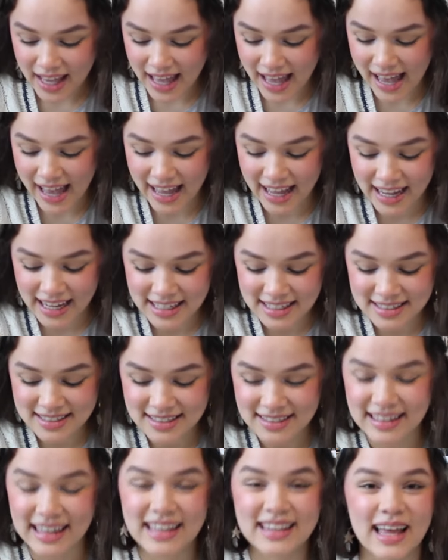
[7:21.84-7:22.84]
And
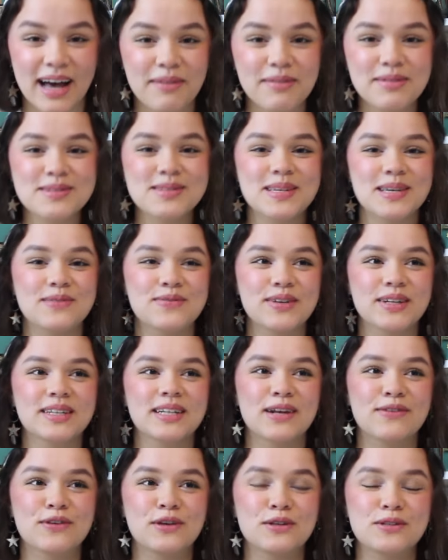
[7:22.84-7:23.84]
like that was
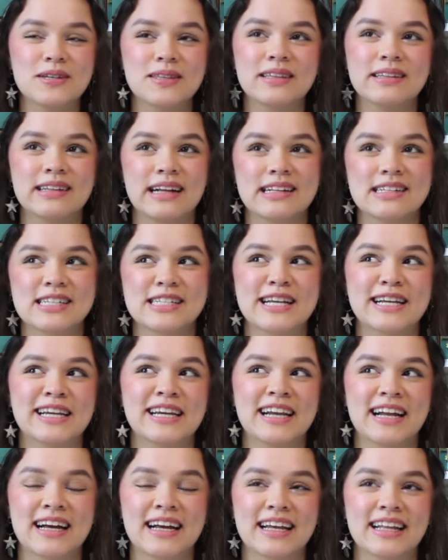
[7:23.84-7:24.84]
even if you did the
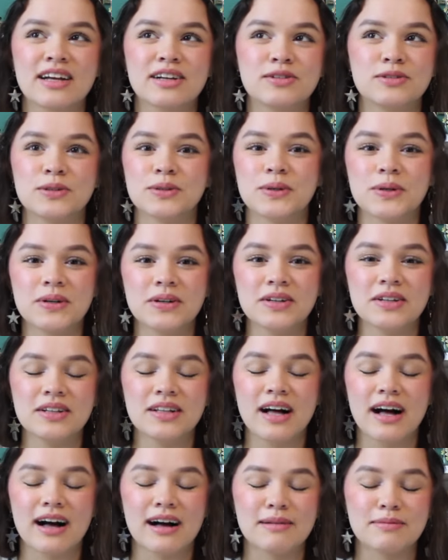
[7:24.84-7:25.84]
1989
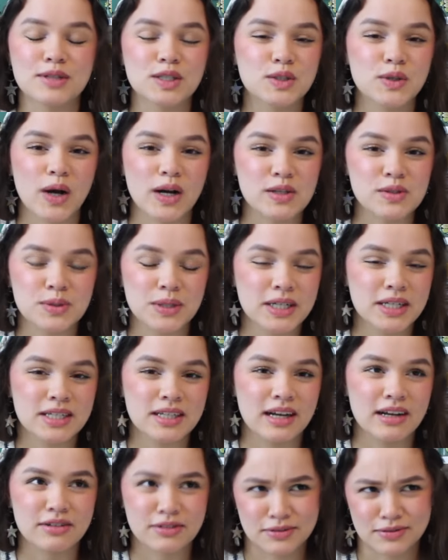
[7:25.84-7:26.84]
Google crossword,
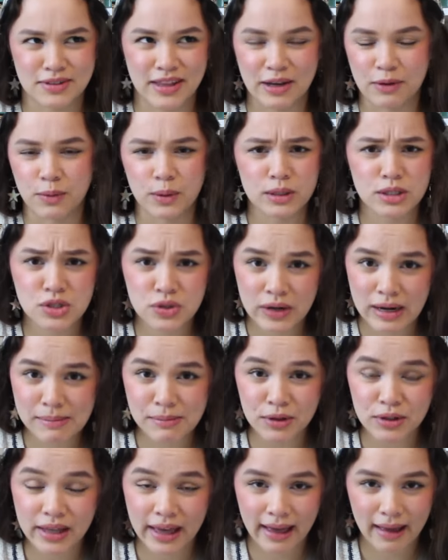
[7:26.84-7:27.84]
not like word
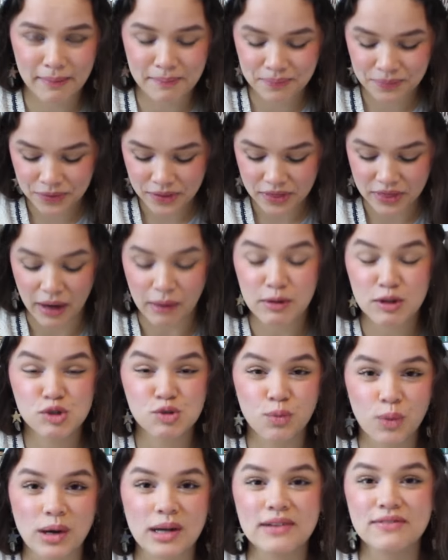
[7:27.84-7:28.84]
scramble game, that was
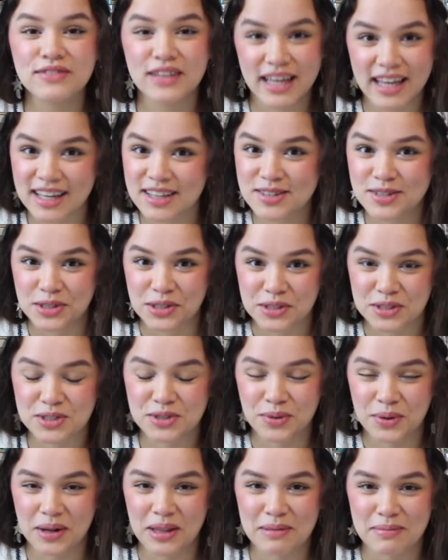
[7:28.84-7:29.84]
one of the answers
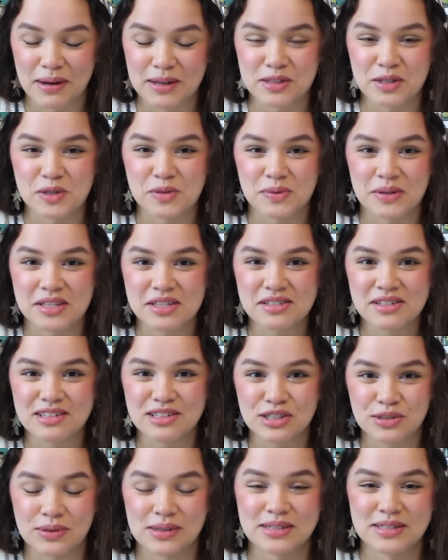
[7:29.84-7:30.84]
to one of the puzzles was
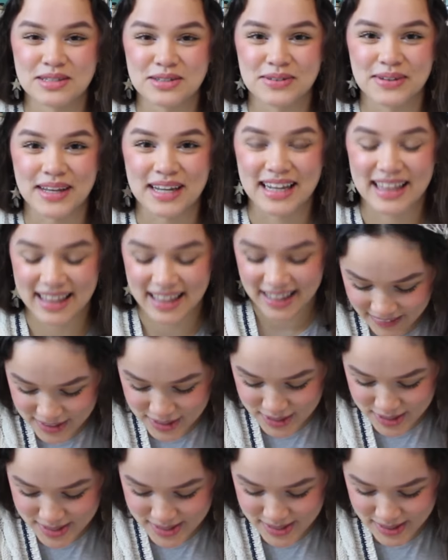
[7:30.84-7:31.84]
she wasn't doing anything, which
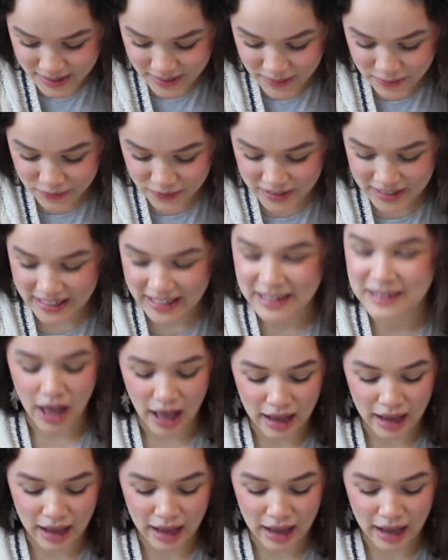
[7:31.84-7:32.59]
is so funny.